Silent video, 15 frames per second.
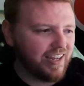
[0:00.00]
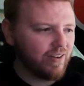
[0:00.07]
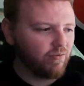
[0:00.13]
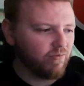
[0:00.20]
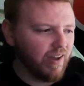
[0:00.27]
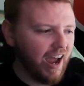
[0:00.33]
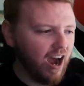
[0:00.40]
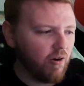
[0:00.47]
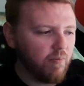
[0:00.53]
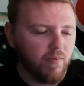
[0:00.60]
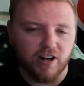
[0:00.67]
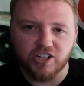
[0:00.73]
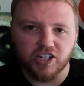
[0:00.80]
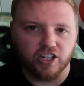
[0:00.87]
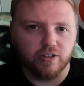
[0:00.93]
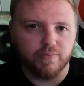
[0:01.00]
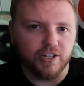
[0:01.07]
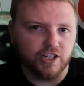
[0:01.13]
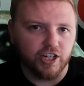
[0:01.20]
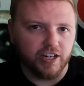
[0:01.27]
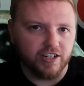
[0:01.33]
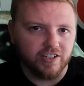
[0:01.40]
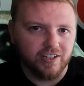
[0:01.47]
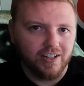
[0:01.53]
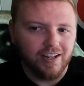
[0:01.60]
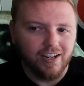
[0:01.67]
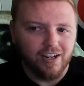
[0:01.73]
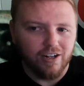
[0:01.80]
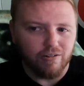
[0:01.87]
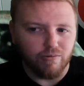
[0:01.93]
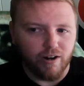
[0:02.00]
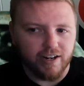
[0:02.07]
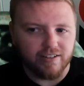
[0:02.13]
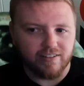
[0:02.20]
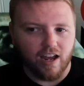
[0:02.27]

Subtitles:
how much it could be changed, right?